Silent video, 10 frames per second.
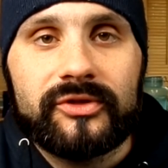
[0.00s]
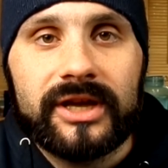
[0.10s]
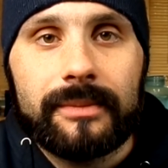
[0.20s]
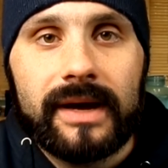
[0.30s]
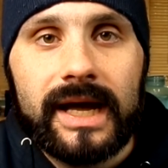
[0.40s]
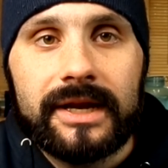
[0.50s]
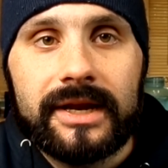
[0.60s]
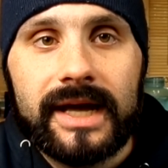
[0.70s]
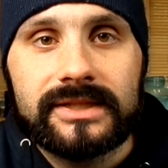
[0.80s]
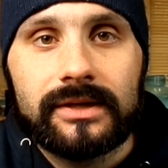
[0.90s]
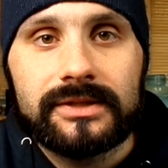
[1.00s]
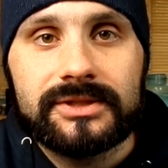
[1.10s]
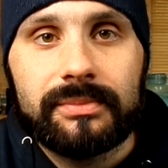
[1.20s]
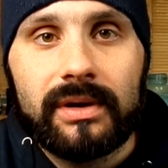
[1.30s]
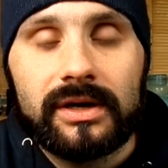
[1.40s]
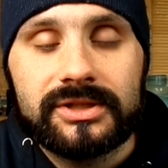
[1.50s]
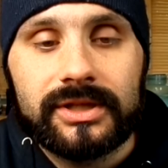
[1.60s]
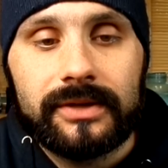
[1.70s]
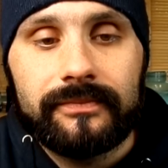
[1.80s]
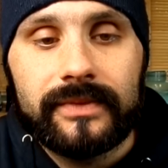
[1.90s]
think about Eden Hazard's
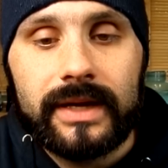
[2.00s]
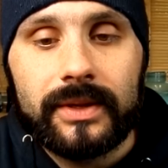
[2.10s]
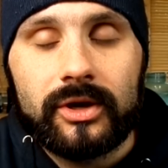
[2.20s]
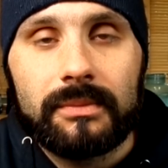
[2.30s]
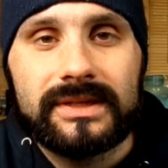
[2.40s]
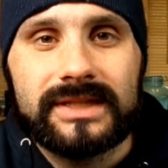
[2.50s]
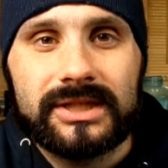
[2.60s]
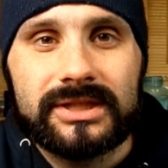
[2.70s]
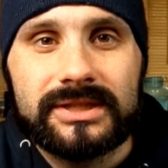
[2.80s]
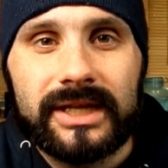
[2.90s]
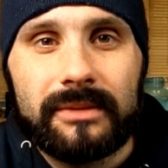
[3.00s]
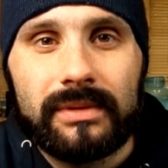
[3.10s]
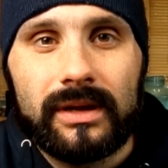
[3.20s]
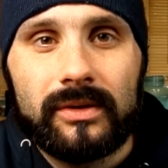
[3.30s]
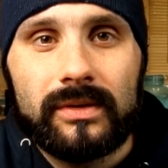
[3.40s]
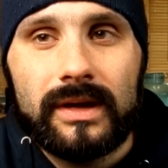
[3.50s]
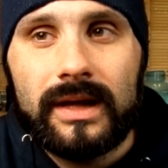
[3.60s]
departure in the comment sections down below.